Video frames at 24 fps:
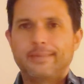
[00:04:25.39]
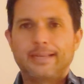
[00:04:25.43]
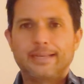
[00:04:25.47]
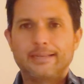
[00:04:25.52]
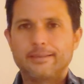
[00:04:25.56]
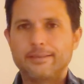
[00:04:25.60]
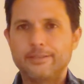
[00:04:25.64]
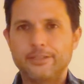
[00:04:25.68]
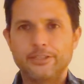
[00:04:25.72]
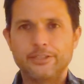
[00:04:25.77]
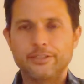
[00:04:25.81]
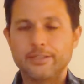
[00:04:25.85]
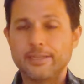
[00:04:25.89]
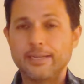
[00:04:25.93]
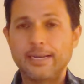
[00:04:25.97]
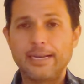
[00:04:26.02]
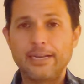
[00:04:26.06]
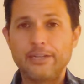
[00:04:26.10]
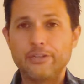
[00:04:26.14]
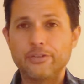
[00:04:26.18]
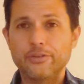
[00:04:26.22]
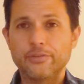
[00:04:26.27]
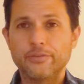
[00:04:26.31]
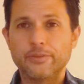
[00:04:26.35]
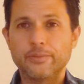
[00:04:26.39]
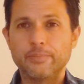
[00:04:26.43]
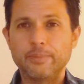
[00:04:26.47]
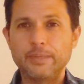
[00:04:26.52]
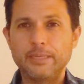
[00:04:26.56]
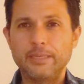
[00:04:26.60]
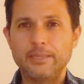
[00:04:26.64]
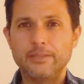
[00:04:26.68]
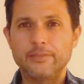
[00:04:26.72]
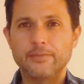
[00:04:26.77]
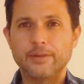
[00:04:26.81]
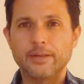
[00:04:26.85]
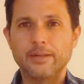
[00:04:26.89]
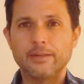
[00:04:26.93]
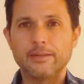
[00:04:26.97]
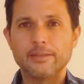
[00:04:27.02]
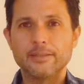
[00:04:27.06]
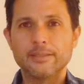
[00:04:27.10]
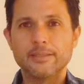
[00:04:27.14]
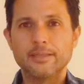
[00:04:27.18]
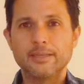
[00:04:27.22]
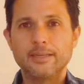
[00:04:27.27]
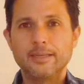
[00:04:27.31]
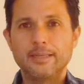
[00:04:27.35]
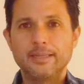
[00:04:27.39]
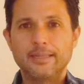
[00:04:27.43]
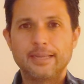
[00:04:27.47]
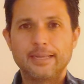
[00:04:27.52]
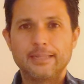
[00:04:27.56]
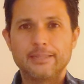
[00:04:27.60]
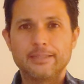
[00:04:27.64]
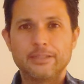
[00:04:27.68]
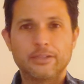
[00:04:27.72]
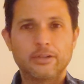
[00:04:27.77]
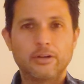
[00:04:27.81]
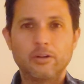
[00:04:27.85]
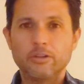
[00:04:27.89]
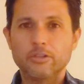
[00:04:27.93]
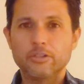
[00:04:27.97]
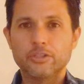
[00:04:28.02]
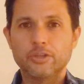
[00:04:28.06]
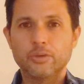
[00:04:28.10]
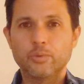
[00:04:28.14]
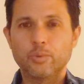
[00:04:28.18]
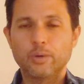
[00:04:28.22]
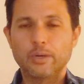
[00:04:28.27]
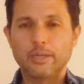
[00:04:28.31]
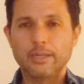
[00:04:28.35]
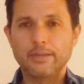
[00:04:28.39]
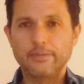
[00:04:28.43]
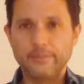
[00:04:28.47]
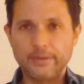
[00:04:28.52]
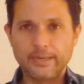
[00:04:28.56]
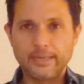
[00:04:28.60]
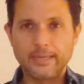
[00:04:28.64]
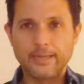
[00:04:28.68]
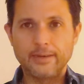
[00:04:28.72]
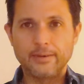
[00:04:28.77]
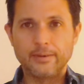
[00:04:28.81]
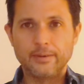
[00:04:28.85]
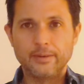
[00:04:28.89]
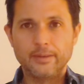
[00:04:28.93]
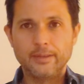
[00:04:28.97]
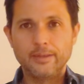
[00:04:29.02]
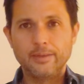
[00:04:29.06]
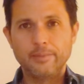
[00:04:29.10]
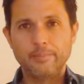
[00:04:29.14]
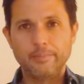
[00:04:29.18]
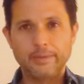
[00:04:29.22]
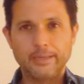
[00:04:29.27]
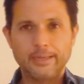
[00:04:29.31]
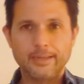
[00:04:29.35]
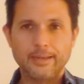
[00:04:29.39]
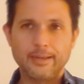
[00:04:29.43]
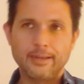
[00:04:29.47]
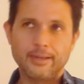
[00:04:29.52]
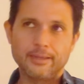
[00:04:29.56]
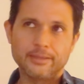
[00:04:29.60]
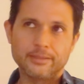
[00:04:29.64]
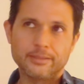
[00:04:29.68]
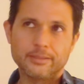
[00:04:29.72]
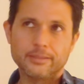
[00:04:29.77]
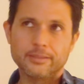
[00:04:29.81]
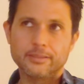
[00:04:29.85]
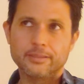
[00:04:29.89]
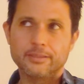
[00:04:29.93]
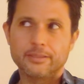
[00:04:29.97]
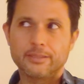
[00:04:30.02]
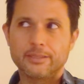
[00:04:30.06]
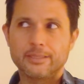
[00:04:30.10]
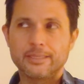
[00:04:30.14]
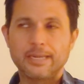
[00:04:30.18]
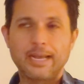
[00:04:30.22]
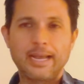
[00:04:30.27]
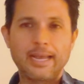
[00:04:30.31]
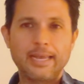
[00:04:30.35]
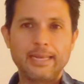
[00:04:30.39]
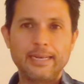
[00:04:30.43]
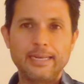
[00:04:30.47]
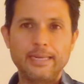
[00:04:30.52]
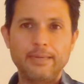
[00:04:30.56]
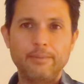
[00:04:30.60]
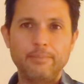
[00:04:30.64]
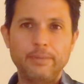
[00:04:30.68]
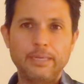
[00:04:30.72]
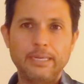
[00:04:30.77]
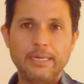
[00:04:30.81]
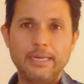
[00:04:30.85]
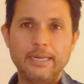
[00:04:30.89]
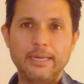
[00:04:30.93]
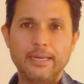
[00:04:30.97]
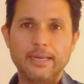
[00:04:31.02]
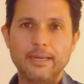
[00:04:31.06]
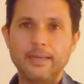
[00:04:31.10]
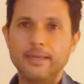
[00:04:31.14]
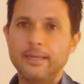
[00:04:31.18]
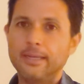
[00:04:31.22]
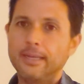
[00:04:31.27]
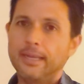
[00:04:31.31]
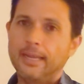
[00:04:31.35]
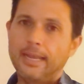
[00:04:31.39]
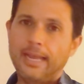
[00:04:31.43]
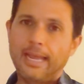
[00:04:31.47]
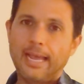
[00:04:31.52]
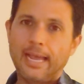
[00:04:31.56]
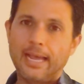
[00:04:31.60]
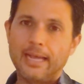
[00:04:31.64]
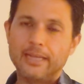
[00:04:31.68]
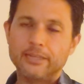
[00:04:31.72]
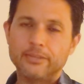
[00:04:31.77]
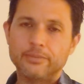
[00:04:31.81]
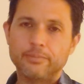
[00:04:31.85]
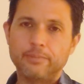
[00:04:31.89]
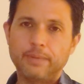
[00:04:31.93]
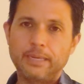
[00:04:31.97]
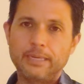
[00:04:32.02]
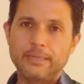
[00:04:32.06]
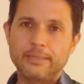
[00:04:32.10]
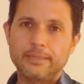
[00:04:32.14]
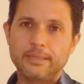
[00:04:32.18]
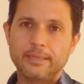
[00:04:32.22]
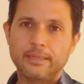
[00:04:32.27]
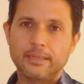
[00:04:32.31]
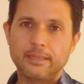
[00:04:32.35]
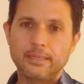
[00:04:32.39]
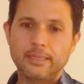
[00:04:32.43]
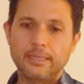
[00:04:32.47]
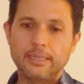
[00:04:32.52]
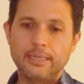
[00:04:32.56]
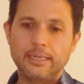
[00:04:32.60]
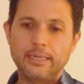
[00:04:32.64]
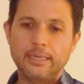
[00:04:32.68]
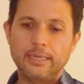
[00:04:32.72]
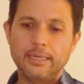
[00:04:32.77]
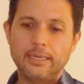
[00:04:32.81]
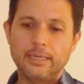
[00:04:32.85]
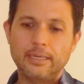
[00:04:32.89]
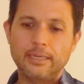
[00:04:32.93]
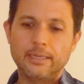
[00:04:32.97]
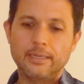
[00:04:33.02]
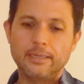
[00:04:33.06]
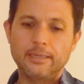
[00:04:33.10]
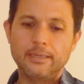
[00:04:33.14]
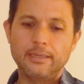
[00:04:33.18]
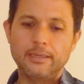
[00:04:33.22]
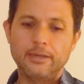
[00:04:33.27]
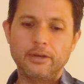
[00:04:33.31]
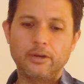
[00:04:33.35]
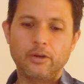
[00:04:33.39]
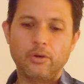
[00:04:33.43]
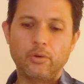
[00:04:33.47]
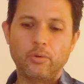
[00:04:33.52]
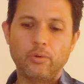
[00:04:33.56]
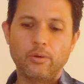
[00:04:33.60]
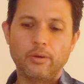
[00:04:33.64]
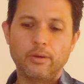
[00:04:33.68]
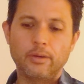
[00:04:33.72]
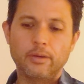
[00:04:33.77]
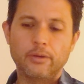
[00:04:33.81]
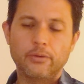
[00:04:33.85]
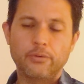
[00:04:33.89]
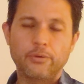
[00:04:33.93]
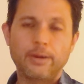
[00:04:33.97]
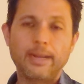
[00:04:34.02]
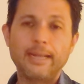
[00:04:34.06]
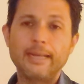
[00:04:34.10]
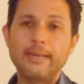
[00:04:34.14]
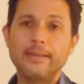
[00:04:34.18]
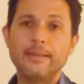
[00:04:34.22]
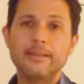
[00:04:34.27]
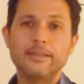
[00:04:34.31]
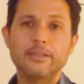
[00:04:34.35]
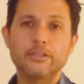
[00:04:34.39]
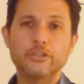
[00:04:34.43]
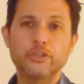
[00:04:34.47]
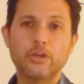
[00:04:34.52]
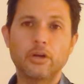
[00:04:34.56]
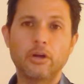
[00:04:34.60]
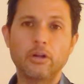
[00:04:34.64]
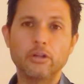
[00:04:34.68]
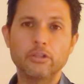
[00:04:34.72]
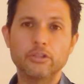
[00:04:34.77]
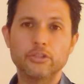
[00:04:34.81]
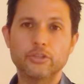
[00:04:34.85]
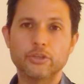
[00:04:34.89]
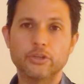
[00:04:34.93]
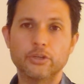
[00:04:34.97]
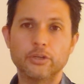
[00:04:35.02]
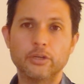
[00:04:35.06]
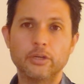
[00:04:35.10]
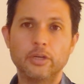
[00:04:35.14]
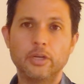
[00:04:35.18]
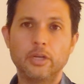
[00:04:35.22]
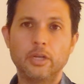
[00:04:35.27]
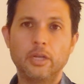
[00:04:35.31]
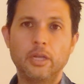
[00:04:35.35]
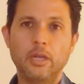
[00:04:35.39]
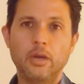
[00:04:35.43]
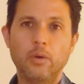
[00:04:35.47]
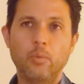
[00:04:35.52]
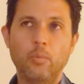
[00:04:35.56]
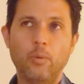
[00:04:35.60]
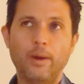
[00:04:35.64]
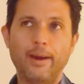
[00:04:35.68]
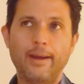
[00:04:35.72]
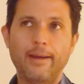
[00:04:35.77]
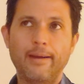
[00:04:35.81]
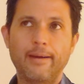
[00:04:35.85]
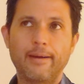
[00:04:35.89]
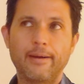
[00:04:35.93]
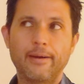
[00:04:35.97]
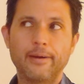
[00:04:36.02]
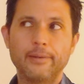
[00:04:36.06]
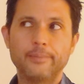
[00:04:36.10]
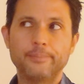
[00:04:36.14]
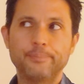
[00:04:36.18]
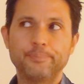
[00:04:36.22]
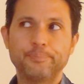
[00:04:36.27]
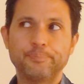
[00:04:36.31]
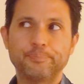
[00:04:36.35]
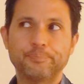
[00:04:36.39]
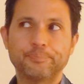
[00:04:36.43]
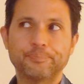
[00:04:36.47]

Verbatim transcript: That's just the nature of the beast, fellas. That's the culture we're living in because society, media has basically, you know, created this culture where